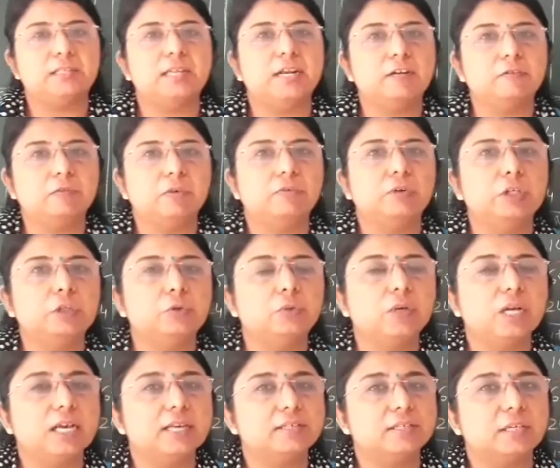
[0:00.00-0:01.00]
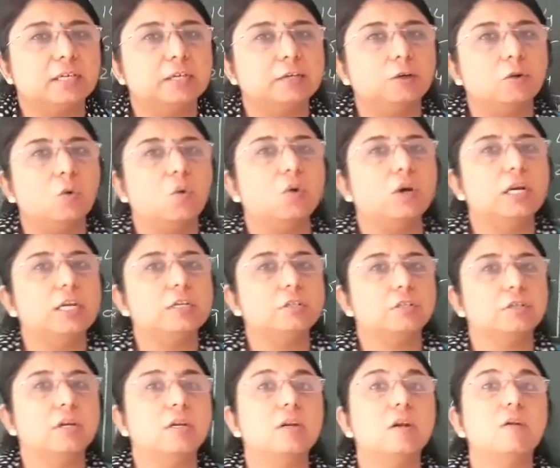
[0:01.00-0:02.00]
that we were utilizing in
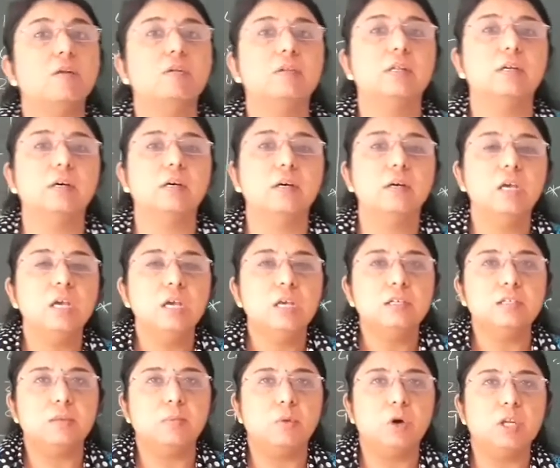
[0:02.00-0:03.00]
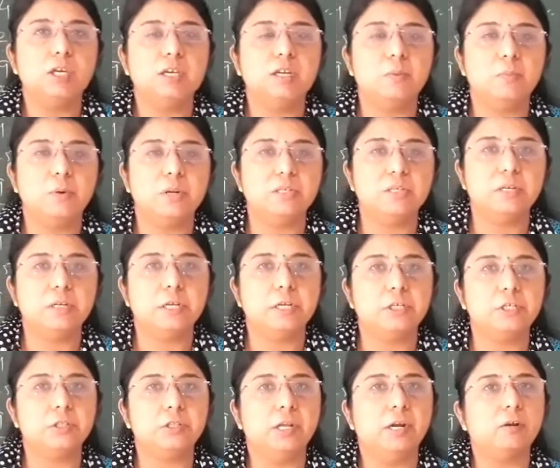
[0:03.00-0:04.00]
correlation. The symbolic
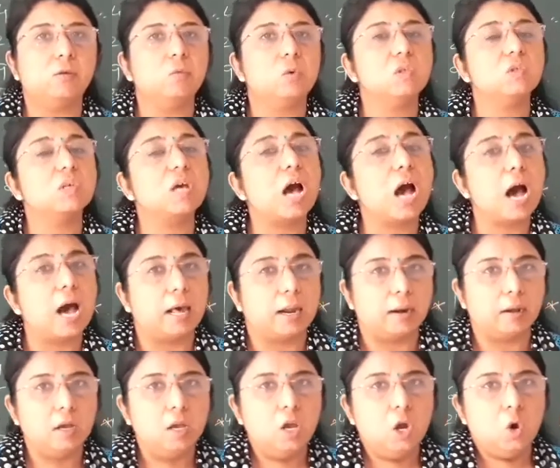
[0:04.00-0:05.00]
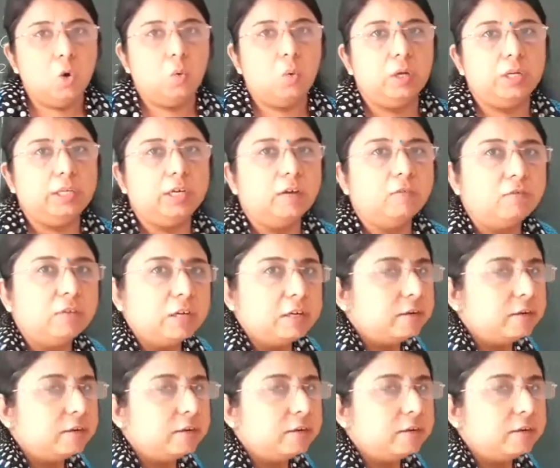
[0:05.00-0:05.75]
representation that was r, over here will